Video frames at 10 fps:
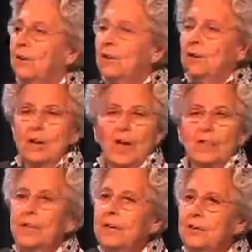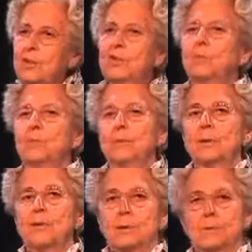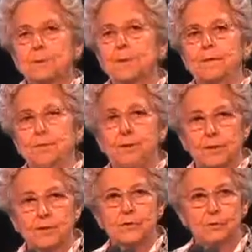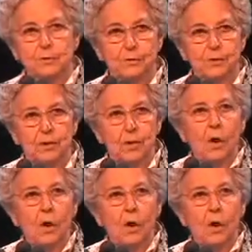nothing new comes before this tribunal.